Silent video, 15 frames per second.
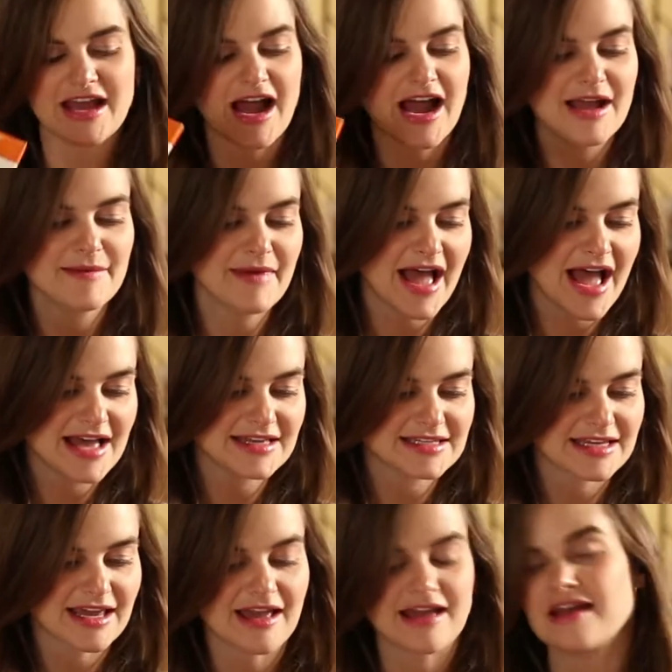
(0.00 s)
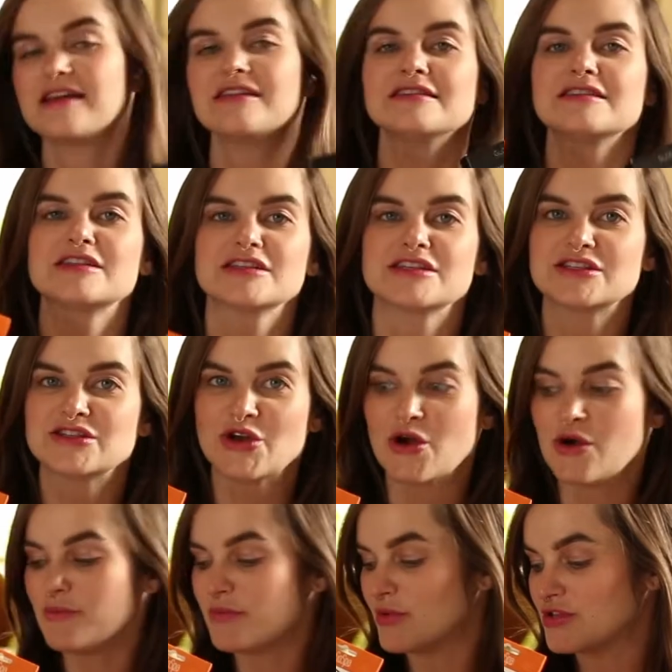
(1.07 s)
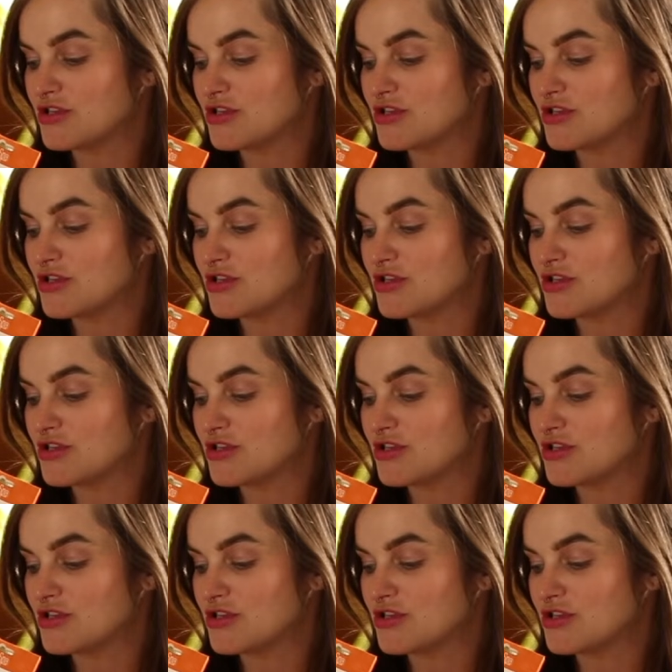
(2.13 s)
eye mask and the soap,